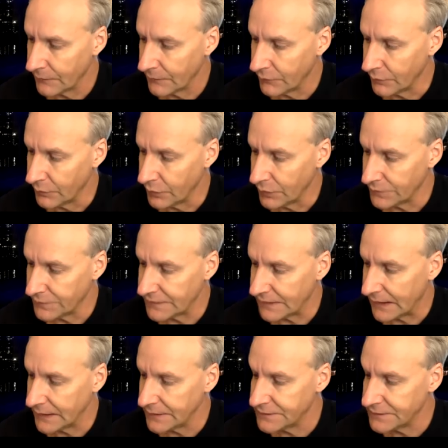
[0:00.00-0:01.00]
from both
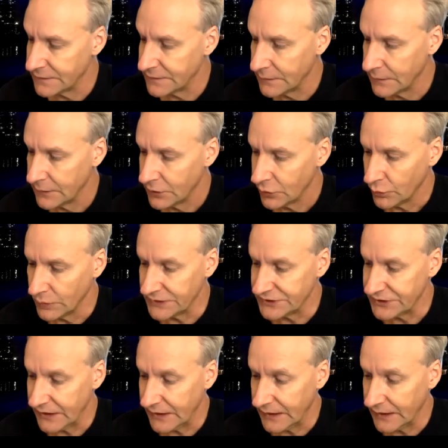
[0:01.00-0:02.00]
sides,
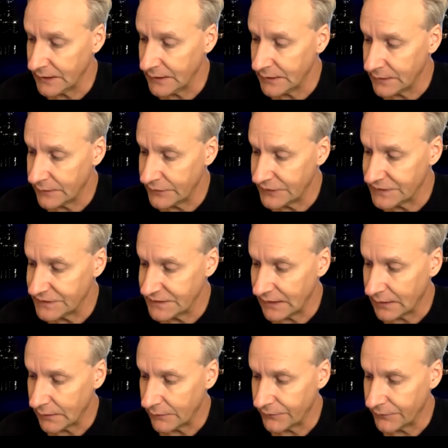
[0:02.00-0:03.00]
which in and of
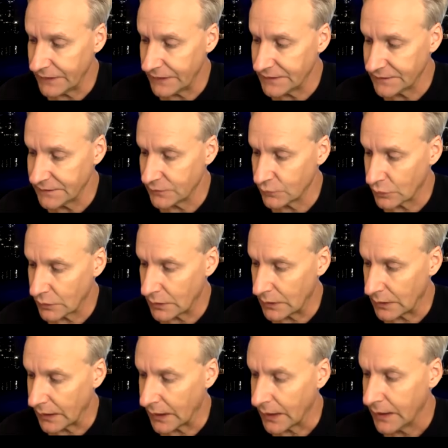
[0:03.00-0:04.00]
itself isn't
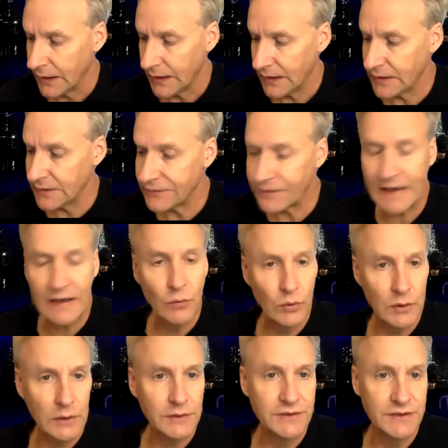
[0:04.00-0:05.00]
wrong. If I
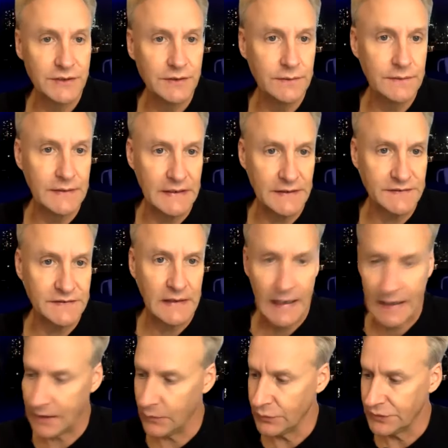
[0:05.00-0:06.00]
were to do this,
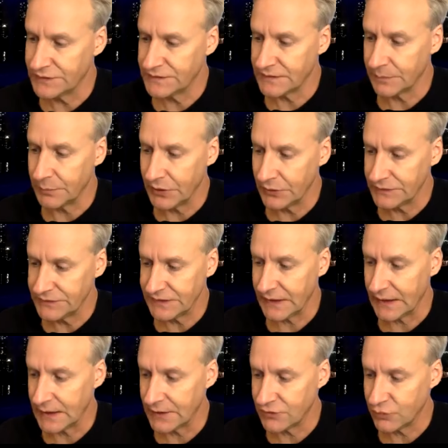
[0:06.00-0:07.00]
I would supposed to
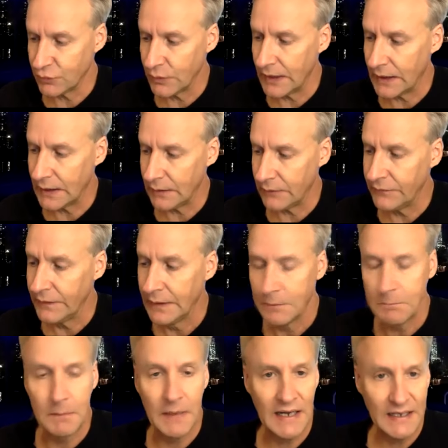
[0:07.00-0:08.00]
get 12
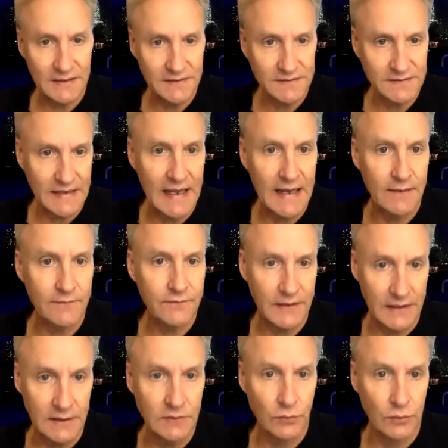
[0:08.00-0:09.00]
minus f
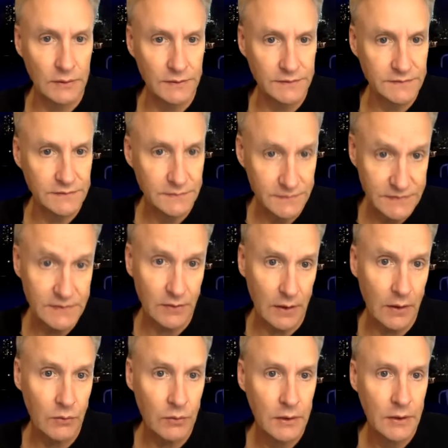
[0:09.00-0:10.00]
equals
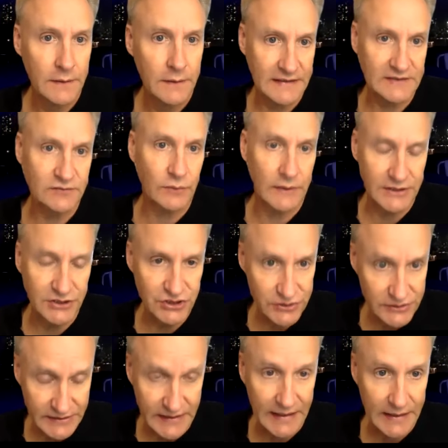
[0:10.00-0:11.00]
0. That's what I
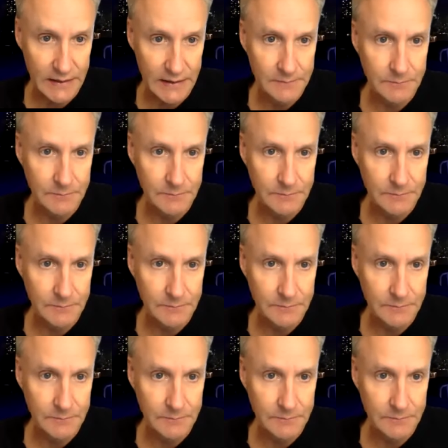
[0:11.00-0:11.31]
should get.